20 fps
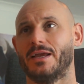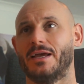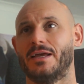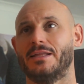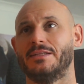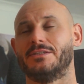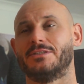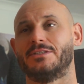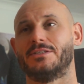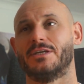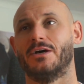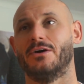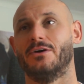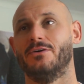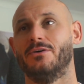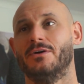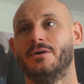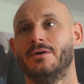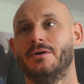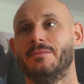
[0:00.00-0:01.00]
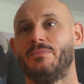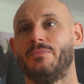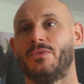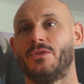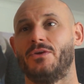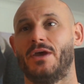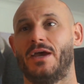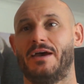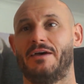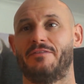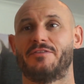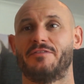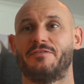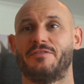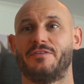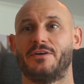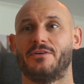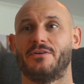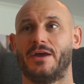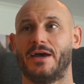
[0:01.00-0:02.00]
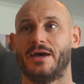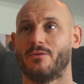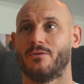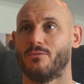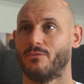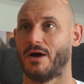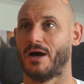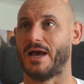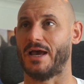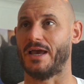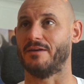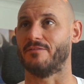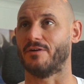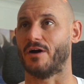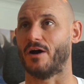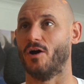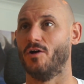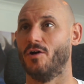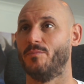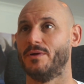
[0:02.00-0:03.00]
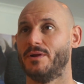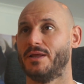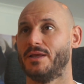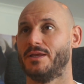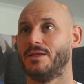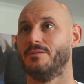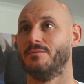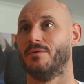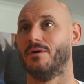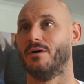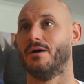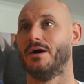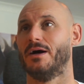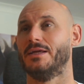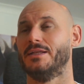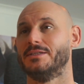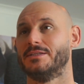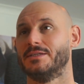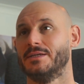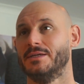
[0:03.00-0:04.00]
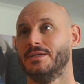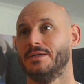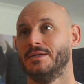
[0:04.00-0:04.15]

And so you have to figure out a way of opening your mind,